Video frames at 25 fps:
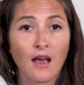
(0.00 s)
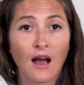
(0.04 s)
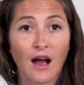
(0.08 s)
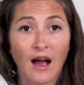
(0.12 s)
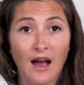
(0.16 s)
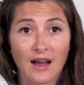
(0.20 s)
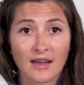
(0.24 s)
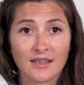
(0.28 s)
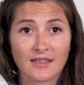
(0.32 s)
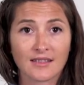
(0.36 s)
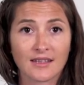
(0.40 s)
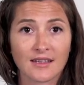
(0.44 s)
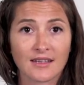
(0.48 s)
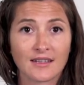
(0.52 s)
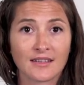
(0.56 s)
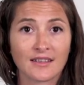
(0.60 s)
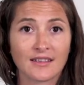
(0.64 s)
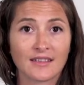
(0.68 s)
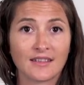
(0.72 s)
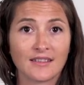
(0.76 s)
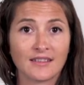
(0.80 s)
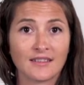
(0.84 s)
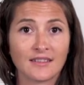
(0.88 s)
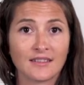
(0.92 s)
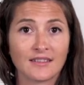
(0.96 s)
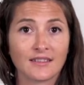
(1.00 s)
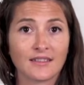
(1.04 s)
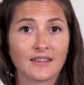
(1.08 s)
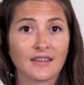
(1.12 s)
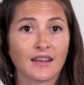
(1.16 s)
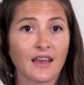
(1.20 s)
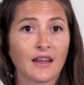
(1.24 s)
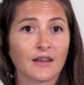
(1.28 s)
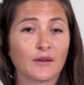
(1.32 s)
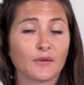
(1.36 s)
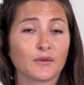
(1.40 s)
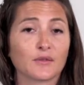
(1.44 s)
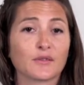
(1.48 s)
ICTs
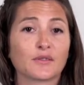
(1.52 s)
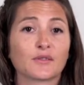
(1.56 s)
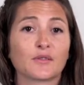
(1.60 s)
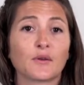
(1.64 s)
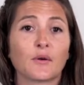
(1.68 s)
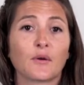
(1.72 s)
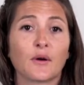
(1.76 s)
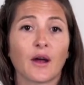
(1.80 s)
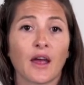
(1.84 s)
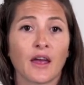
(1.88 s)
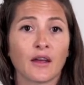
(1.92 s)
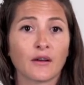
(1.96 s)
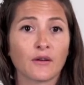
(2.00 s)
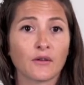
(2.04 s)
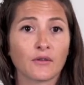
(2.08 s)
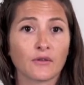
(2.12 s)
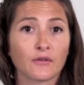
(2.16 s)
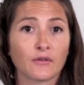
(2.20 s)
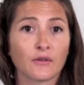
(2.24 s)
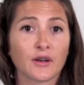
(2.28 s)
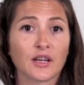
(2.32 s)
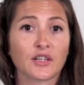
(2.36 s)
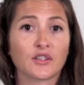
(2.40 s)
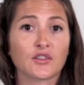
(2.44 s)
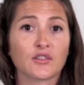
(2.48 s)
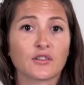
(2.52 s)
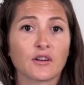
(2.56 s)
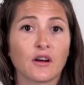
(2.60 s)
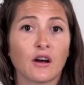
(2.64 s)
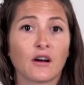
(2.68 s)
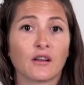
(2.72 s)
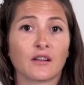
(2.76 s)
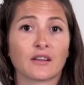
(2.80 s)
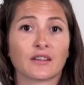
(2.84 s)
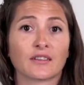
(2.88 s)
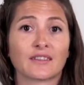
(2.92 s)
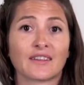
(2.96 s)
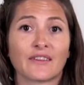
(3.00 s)
can also encourage
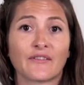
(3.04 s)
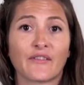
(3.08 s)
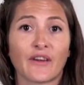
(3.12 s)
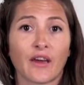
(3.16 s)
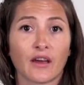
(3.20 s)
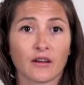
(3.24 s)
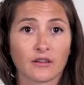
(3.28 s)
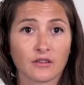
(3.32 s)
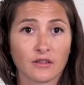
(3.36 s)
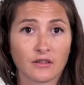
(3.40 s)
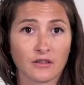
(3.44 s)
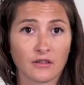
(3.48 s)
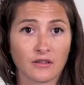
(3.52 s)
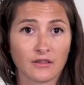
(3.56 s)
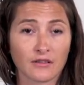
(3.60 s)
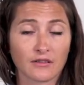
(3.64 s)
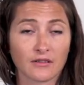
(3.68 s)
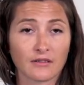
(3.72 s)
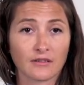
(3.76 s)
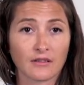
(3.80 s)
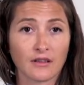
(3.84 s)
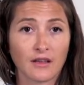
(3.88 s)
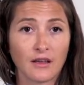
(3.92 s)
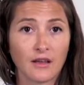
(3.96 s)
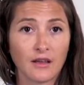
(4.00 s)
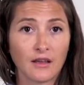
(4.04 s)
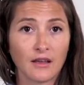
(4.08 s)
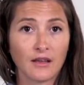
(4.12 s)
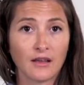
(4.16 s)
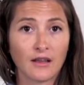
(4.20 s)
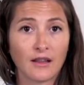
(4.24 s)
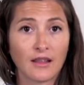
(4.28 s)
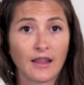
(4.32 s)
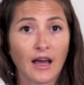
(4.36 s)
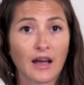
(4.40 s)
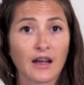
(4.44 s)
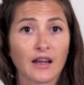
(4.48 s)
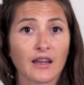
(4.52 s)
collective actions,
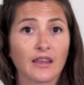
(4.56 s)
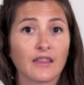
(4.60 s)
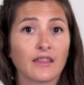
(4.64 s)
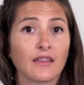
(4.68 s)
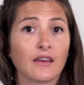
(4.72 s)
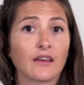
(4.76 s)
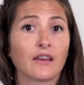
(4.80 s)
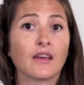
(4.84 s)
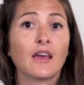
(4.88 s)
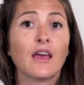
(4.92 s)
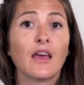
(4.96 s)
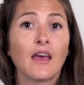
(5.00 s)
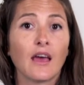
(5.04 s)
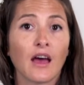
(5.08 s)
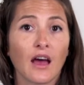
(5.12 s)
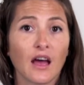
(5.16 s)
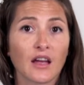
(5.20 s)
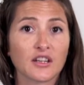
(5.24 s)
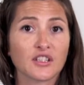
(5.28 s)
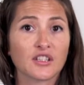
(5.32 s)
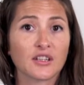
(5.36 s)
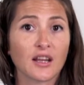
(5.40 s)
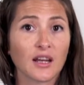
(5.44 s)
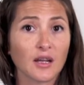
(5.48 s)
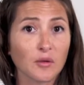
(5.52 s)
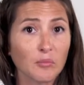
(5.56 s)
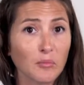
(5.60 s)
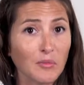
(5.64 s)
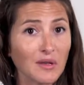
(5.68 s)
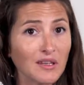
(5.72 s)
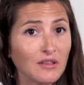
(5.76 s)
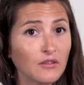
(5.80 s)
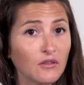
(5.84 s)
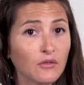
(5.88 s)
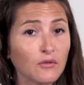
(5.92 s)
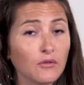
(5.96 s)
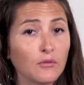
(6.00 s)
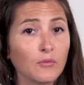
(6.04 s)
like the hashtag
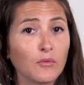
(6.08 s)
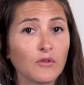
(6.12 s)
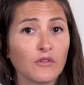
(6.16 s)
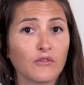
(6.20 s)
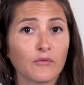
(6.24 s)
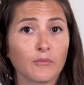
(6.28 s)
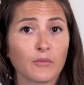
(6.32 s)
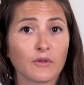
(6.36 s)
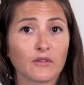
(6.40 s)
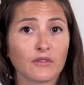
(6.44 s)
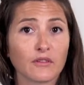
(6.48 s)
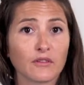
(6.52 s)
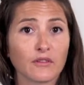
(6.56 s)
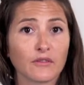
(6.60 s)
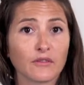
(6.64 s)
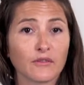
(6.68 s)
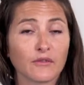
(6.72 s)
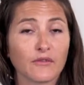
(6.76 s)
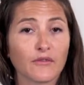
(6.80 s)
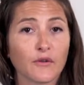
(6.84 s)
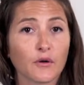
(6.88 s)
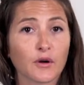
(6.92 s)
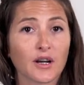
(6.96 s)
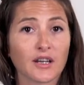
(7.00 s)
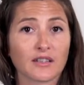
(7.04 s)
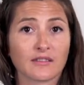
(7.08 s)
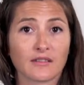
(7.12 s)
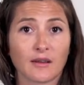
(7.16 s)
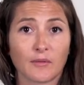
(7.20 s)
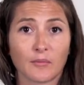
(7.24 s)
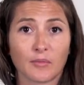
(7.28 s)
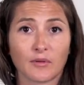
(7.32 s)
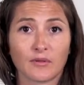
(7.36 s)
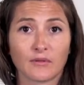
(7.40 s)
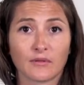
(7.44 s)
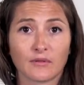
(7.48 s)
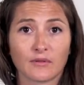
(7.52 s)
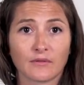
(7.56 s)
MeToo movement, for
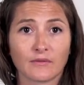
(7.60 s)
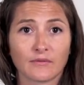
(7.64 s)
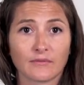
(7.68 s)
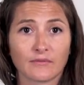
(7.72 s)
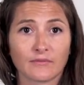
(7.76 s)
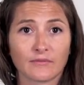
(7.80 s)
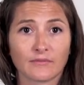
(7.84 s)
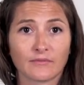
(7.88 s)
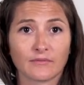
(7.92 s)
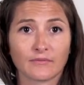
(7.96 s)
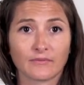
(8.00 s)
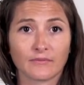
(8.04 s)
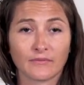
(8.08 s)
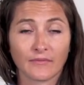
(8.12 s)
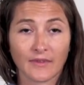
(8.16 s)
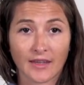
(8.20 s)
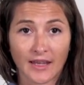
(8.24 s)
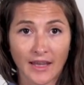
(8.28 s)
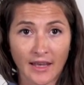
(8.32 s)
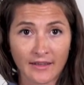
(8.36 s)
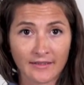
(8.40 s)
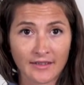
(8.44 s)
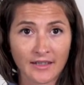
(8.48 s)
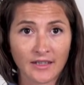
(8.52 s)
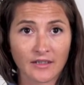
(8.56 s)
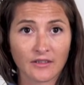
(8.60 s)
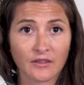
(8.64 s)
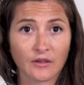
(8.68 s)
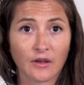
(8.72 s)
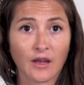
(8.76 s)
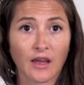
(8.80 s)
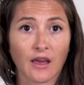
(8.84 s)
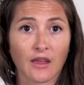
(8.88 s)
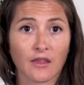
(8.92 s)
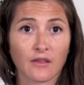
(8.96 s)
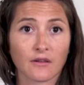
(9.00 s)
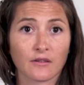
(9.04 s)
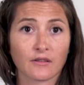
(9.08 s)
example. Getting
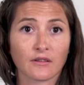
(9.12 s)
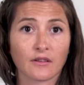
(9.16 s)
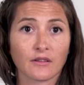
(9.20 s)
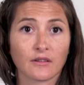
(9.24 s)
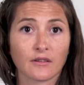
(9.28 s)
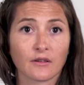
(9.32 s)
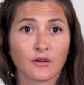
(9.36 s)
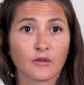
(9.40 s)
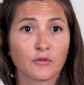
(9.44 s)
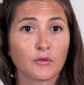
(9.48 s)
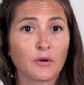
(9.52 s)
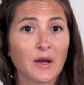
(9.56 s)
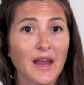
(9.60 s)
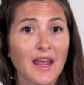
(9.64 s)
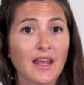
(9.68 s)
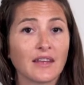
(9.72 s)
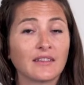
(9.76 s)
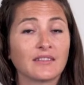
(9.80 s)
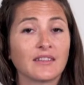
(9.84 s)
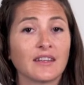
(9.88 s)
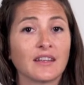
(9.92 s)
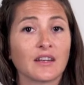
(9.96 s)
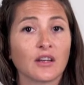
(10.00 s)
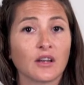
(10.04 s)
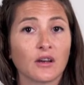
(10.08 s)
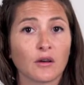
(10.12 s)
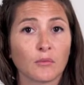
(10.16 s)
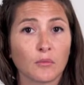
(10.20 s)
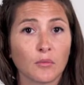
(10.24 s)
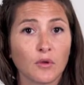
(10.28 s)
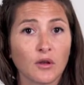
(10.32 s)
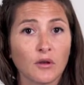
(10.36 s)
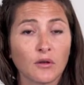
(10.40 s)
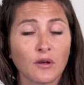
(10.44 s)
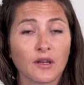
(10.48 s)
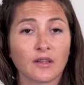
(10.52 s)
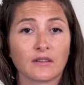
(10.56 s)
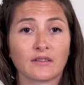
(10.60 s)
together, creating
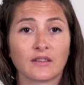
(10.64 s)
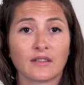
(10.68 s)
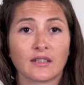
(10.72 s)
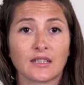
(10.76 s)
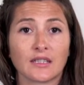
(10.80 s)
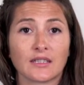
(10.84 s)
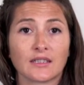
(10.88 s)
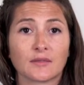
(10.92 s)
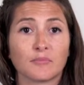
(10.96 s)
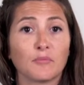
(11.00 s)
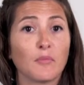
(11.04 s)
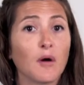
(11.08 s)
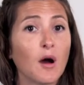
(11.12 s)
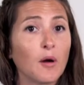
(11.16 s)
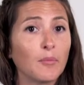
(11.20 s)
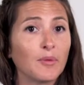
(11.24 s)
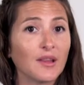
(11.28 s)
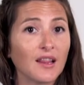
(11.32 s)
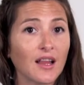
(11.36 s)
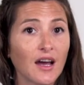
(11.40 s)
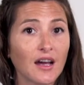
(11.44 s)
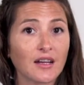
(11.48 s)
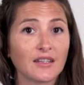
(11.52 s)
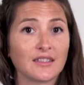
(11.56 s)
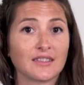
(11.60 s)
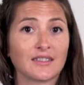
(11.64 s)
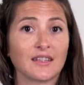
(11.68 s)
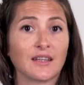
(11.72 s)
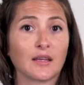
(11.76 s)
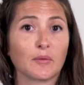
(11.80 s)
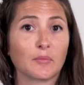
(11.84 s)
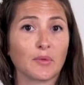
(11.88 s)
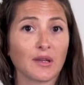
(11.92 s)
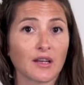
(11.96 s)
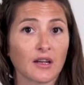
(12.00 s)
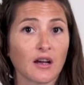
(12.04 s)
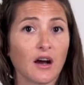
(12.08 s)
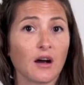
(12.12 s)
communities, mobilizing
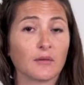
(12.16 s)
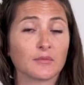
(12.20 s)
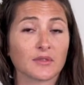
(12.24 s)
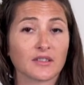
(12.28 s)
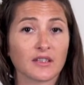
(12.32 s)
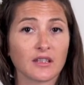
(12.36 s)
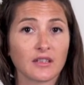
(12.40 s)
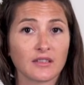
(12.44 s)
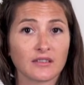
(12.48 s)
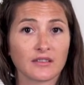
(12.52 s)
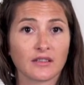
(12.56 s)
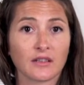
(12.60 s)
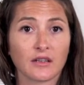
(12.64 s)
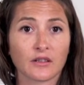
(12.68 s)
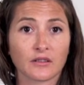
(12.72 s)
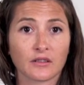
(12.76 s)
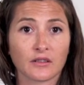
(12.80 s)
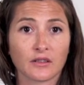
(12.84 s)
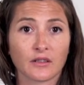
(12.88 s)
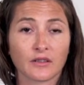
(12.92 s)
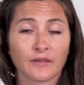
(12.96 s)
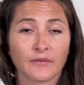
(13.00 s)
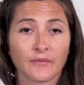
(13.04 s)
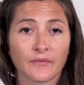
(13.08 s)
becomes easier.